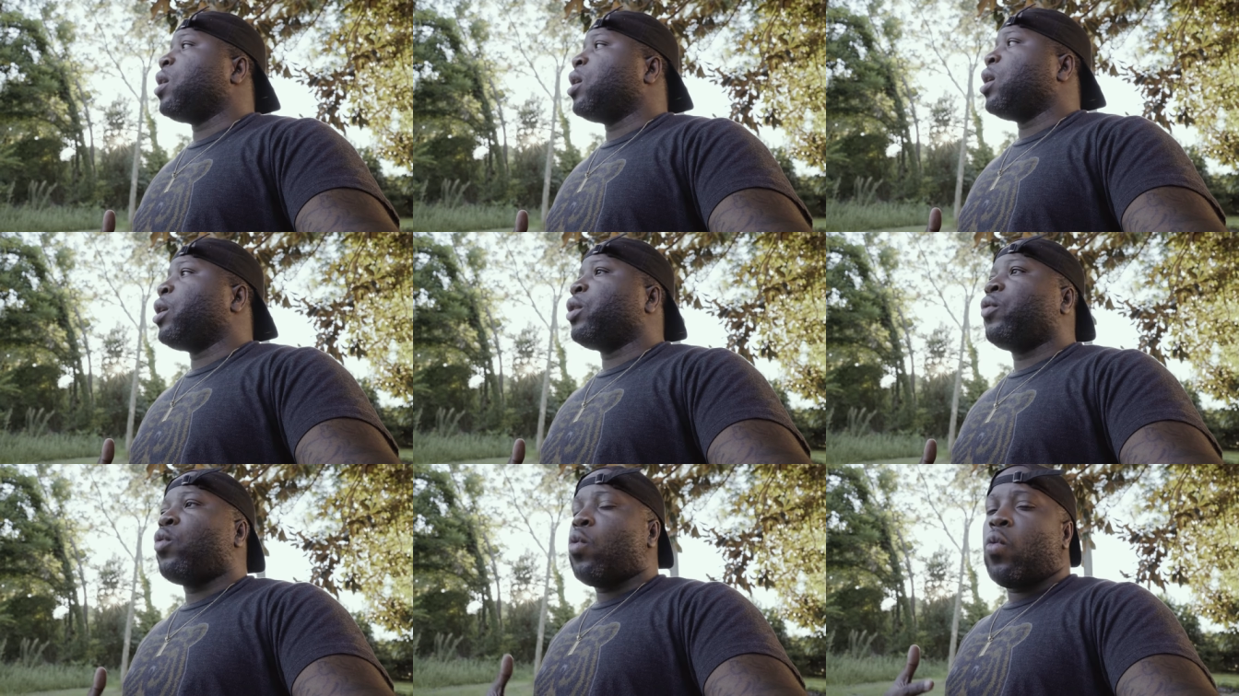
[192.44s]

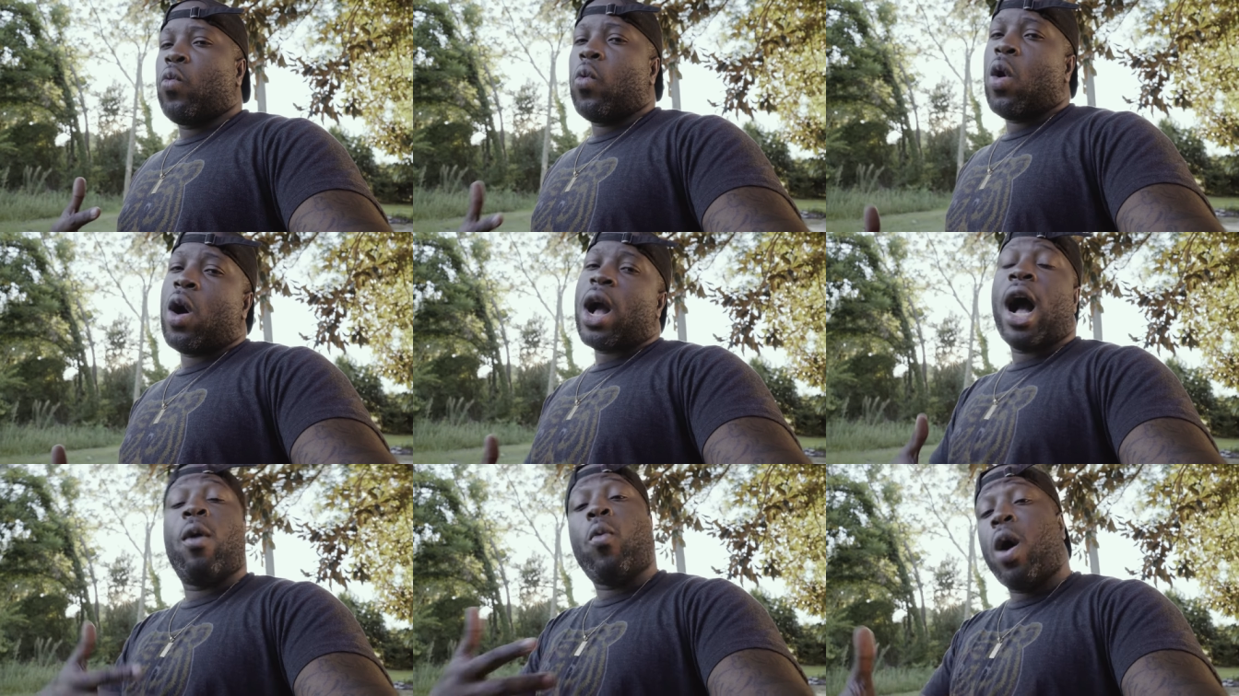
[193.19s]

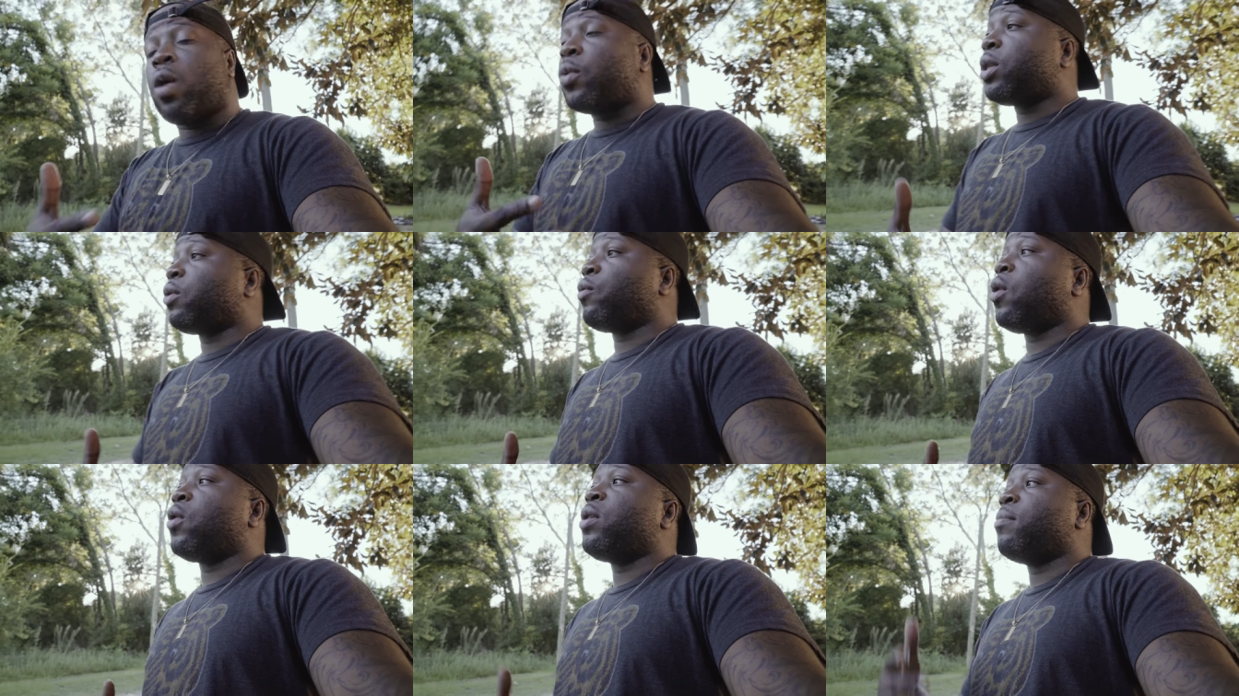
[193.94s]
walk with the
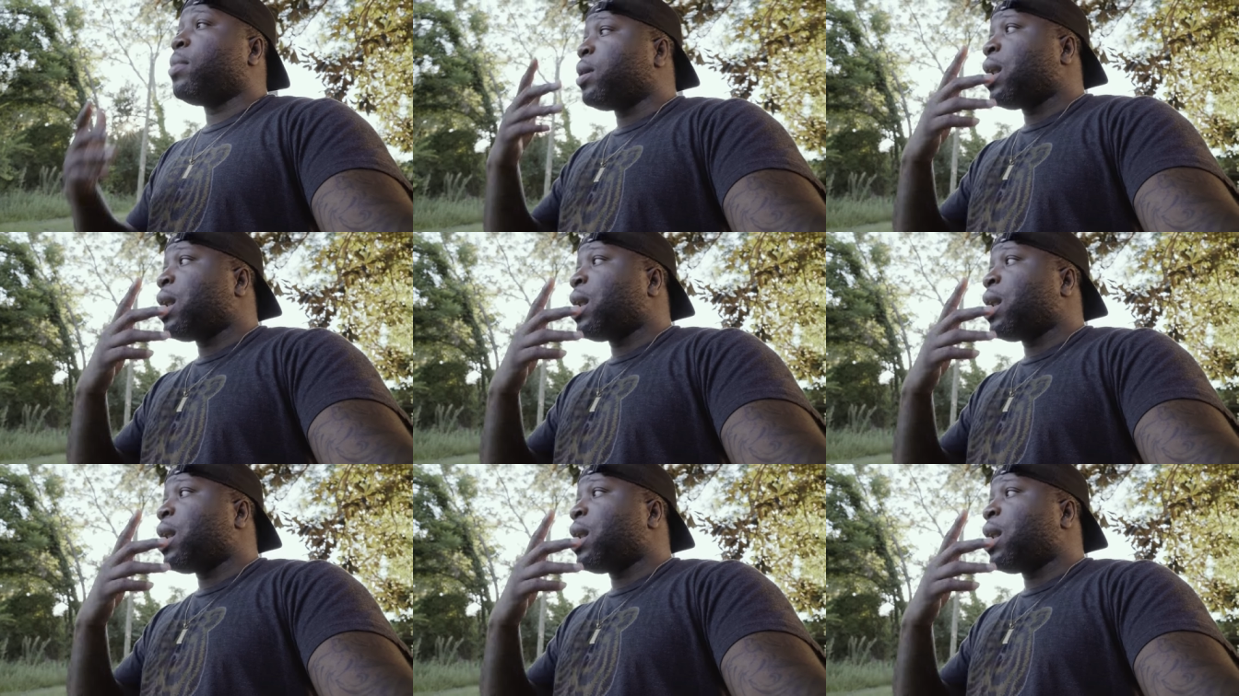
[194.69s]
Ronin,